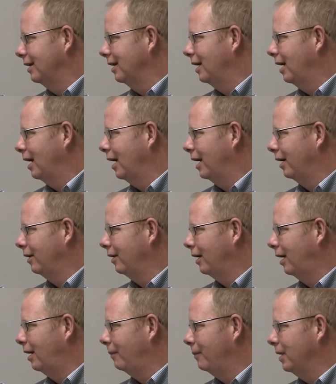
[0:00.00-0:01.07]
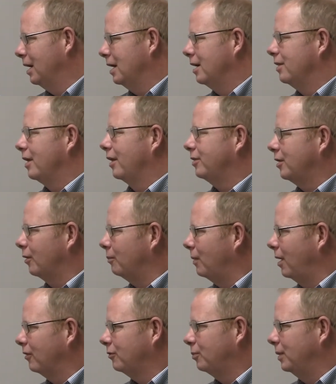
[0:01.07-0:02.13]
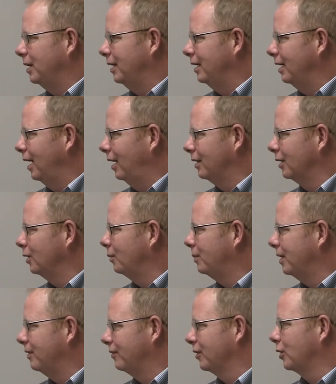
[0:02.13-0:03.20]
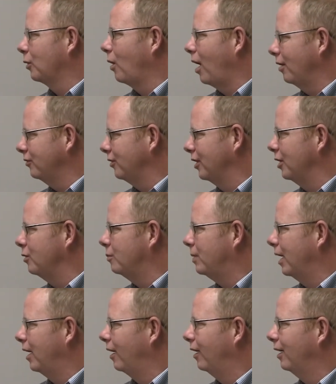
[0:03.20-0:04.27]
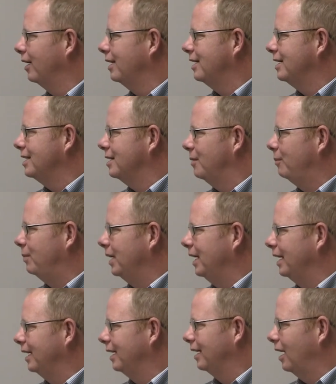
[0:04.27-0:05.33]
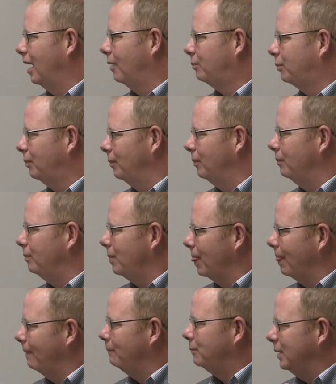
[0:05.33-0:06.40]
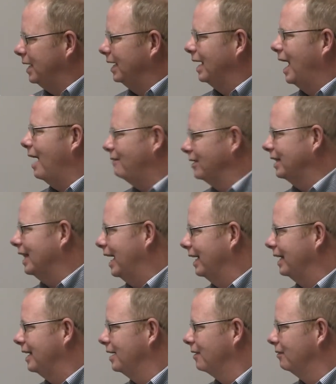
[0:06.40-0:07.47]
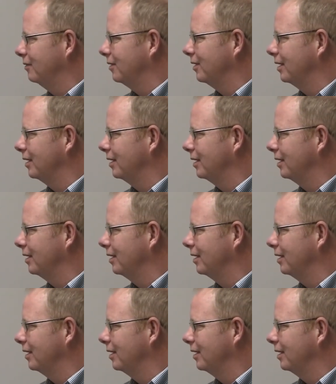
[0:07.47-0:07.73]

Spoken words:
and that there must be a little bit of a cross that you bear being having that gift.